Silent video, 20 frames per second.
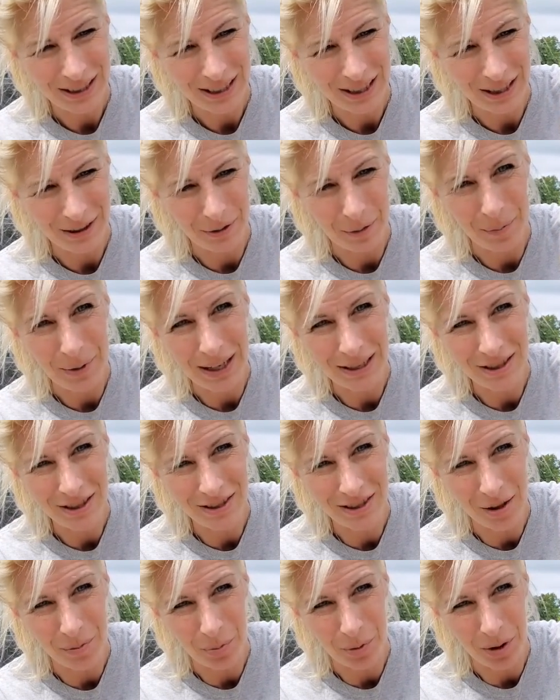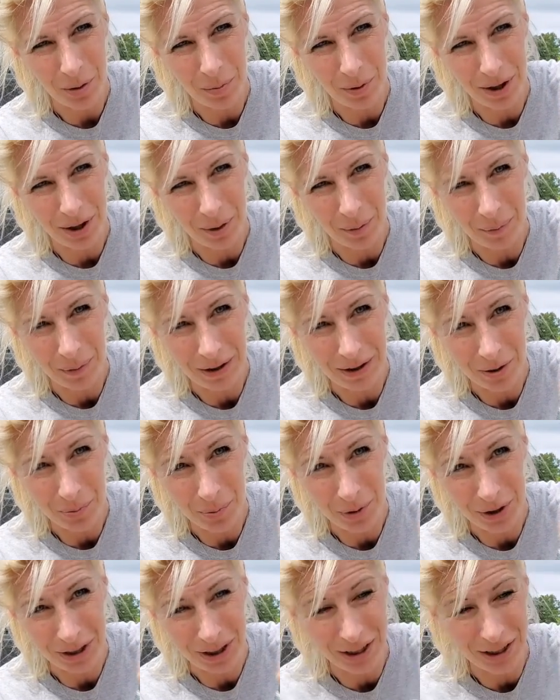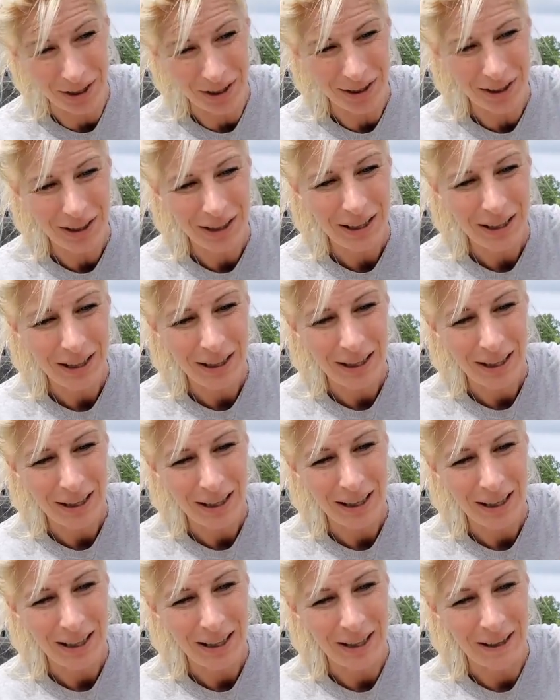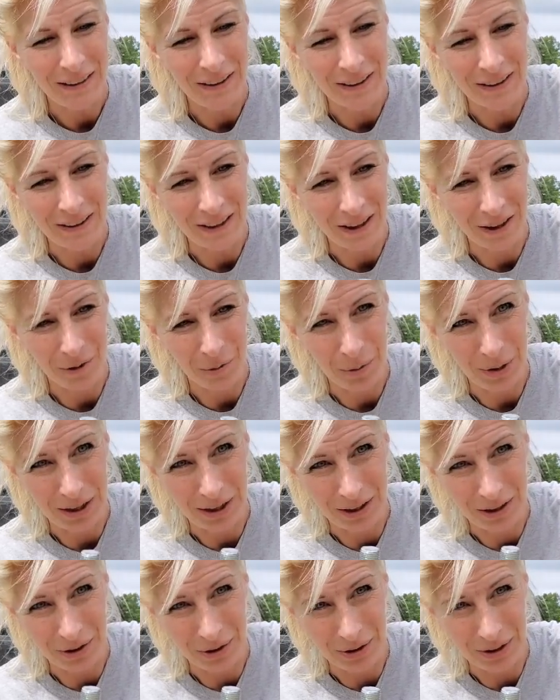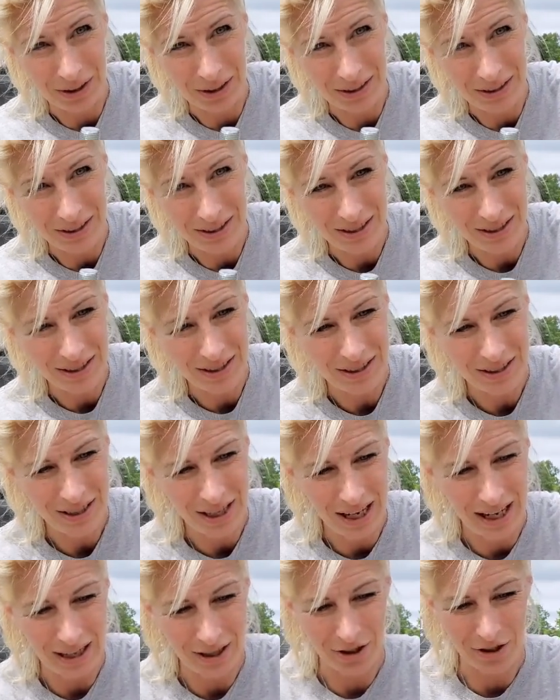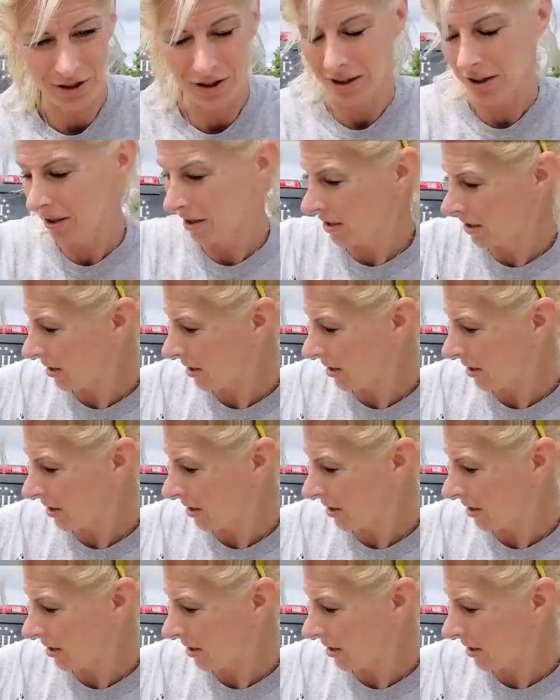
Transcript: If it matches up with the bottom, then you're pretty good. And then the other way to do it is to actually